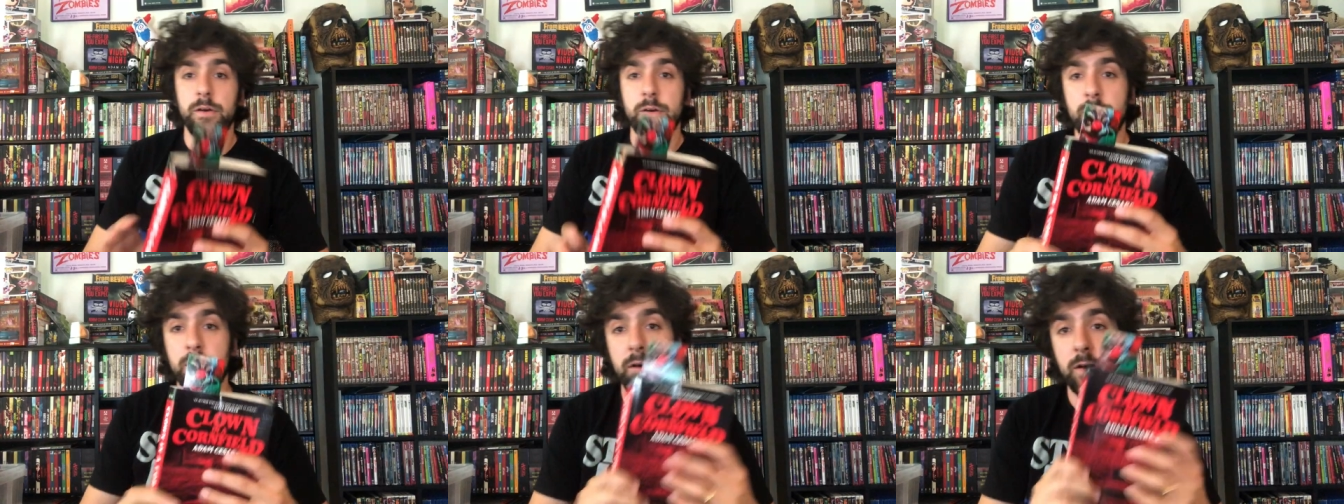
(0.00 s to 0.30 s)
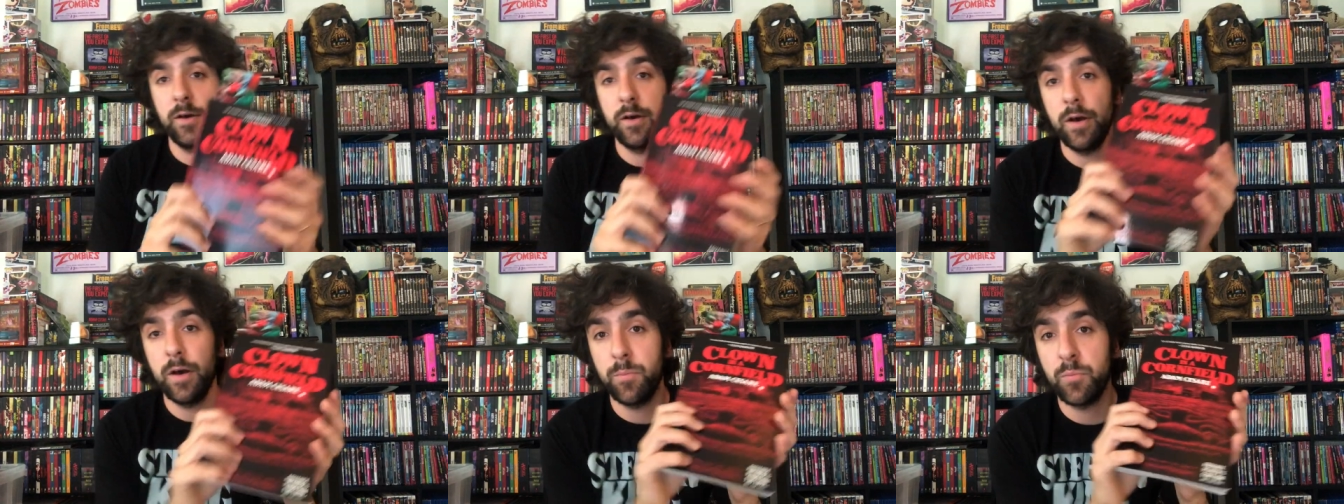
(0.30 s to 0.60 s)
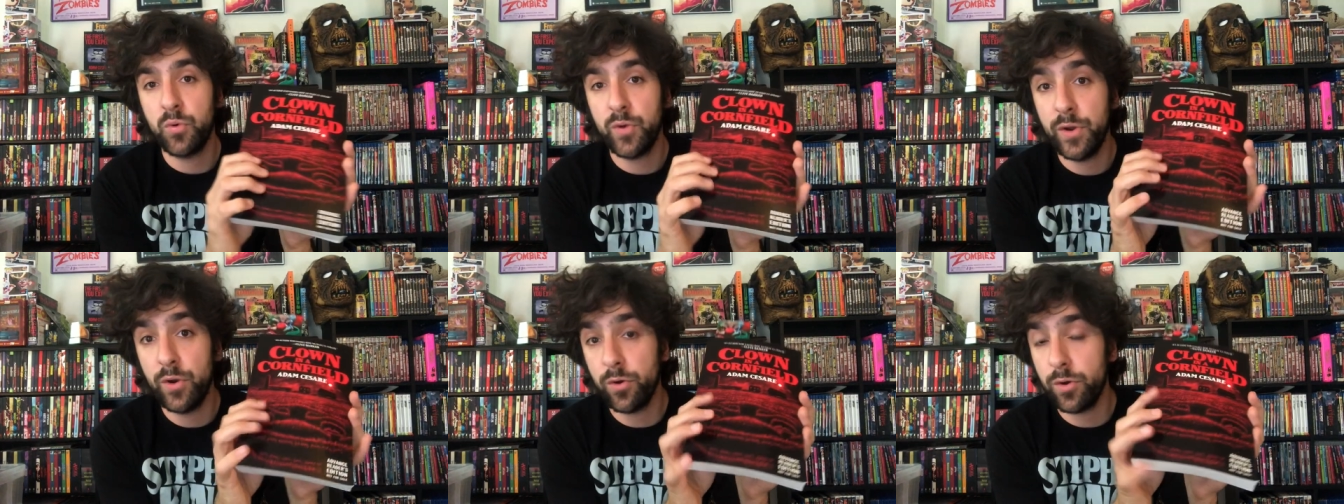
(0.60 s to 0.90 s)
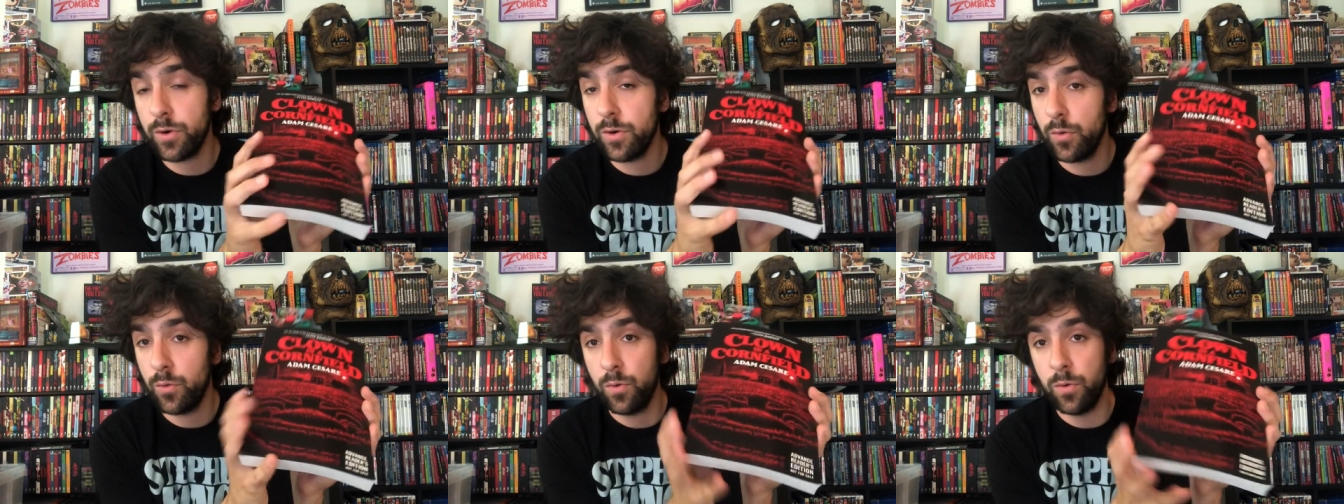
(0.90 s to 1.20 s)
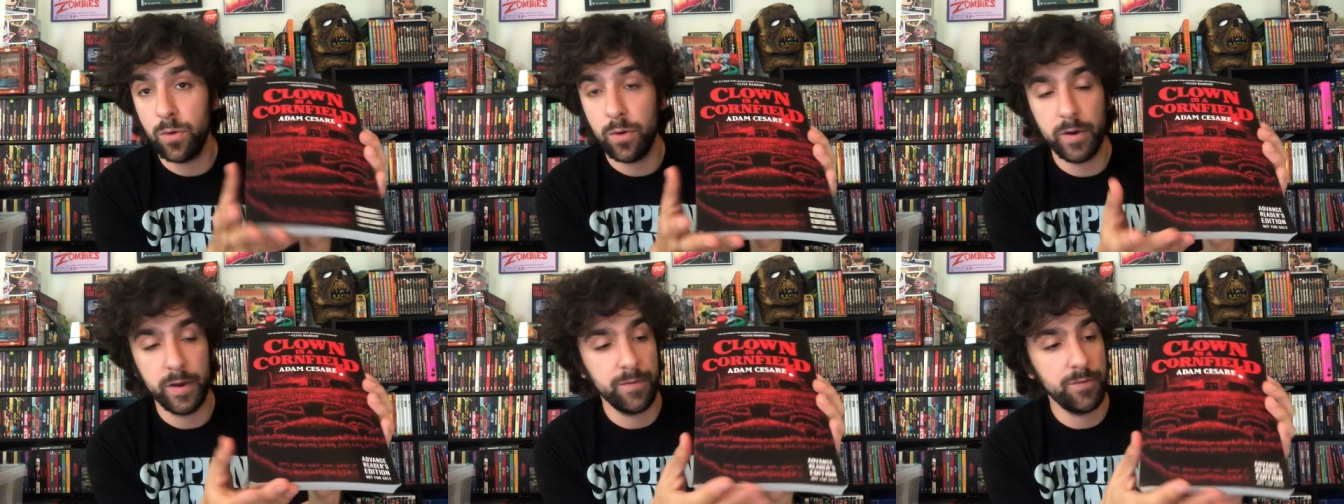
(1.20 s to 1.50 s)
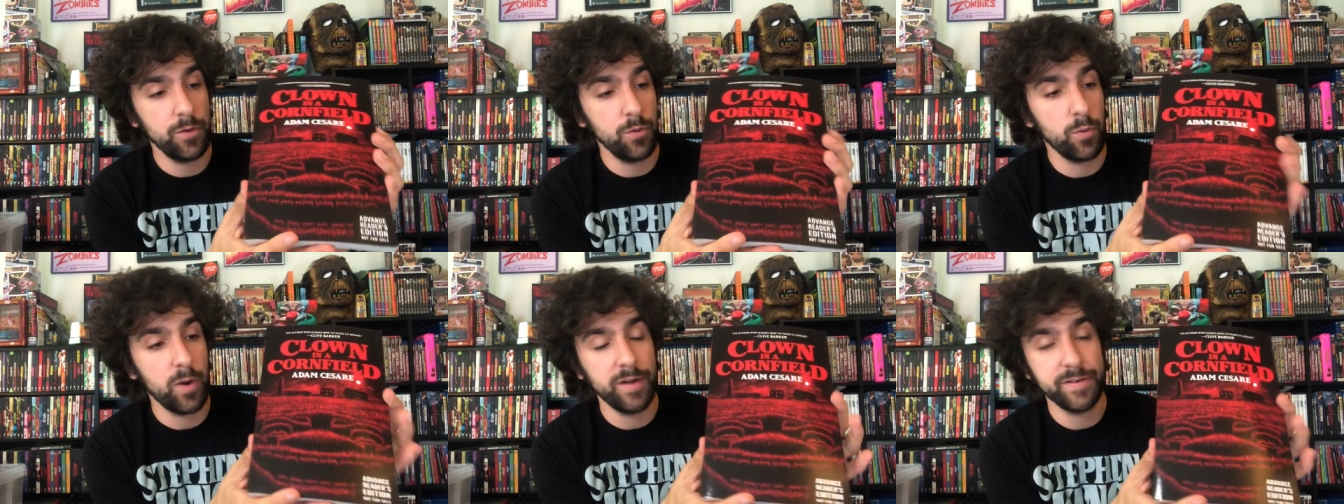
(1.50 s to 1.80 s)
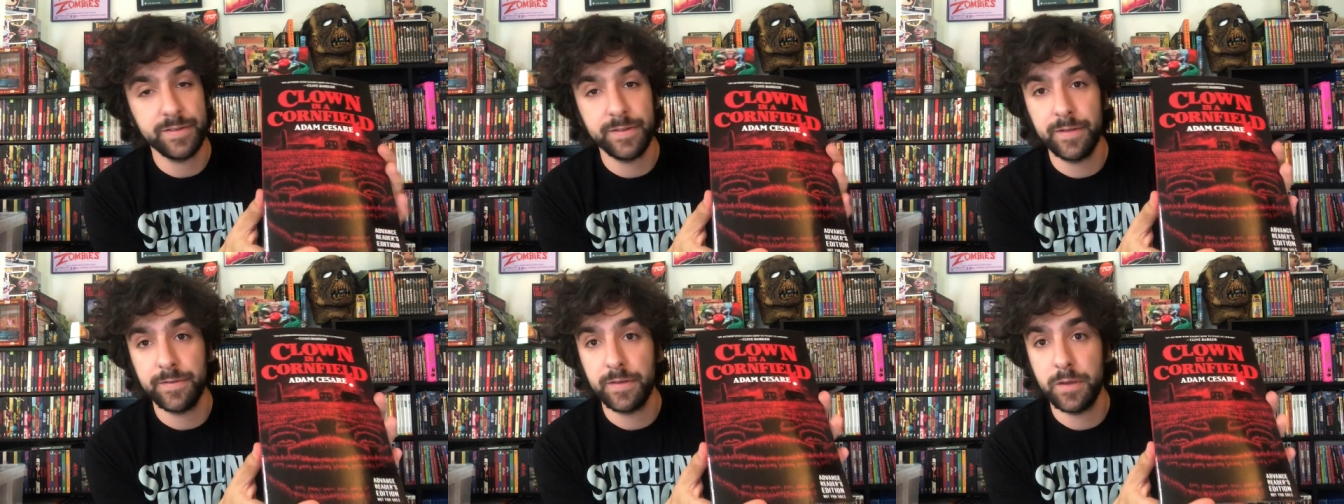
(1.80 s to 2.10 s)
uh, a pre order, or if you're
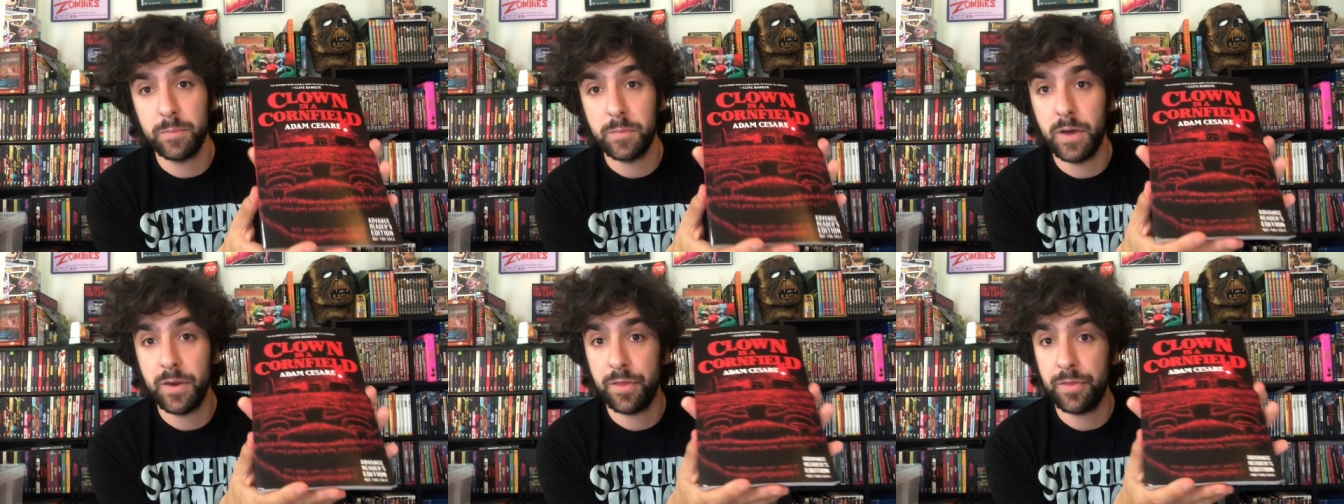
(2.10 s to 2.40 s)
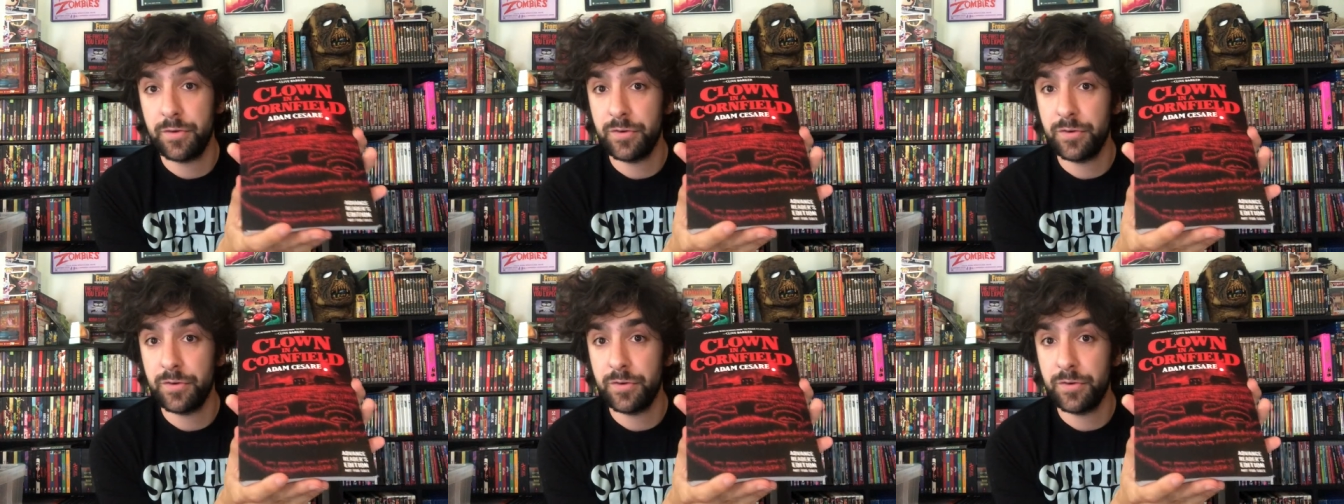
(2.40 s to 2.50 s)
watching this in a month,